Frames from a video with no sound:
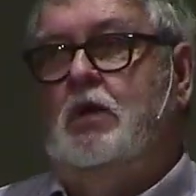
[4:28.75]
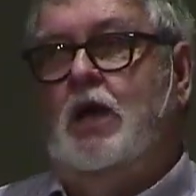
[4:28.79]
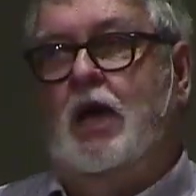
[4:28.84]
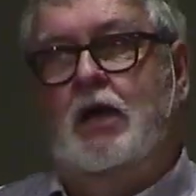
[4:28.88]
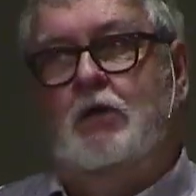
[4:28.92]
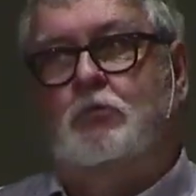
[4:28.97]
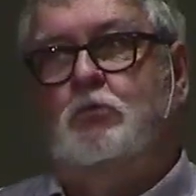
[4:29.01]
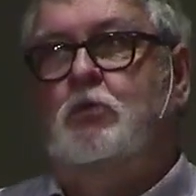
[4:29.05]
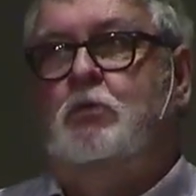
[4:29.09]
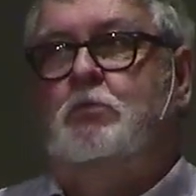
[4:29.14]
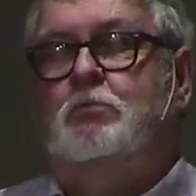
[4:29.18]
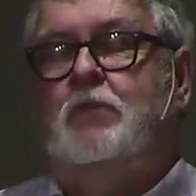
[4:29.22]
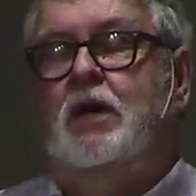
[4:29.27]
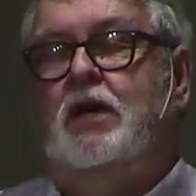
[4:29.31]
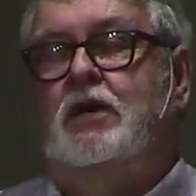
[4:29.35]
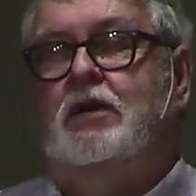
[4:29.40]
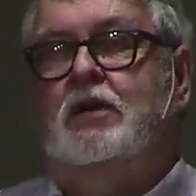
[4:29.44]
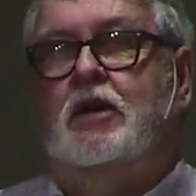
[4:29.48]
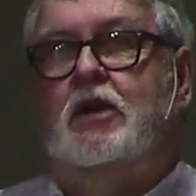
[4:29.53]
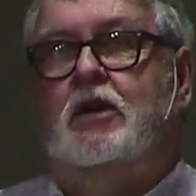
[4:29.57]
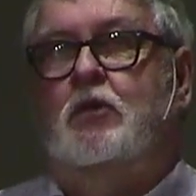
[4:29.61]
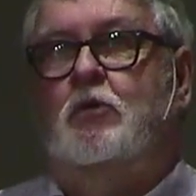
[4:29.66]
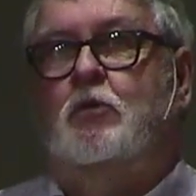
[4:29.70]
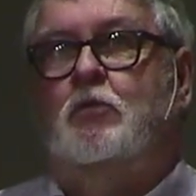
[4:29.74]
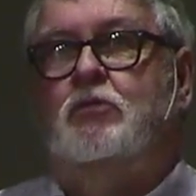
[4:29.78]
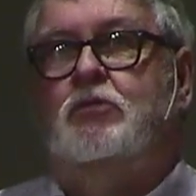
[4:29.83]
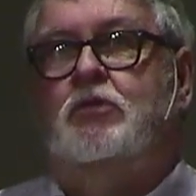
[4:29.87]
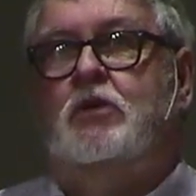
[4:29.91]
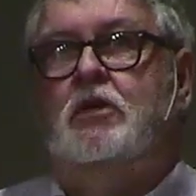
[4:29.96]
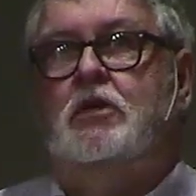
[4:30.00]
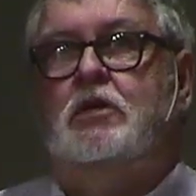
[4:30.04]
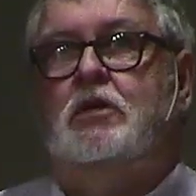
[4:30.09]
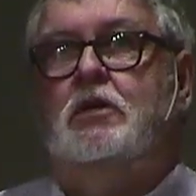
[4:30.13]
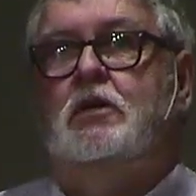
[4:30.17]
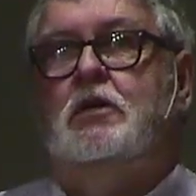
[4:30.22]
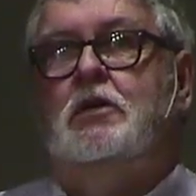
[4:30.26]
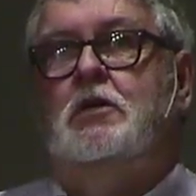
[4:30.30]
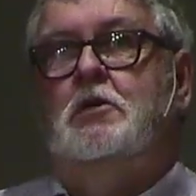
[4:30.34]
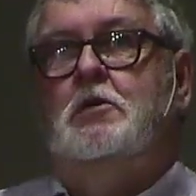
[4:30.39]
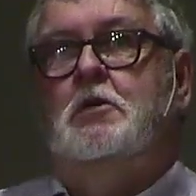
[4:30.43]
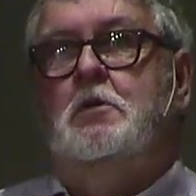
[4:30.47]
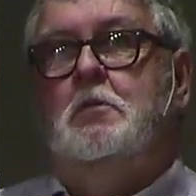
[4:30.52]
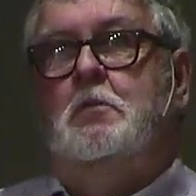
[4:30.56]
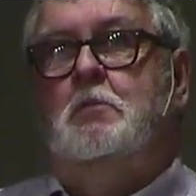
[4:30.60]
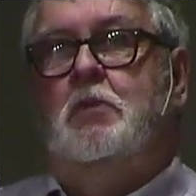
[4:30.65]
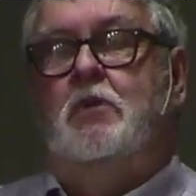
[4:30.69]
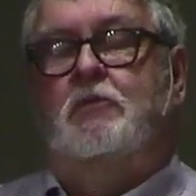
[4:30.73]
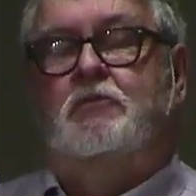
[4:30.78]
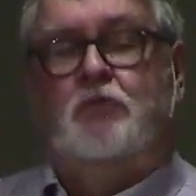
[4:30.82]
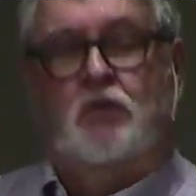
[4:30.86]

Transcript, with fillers: I wouldn't mind it, I don't think. But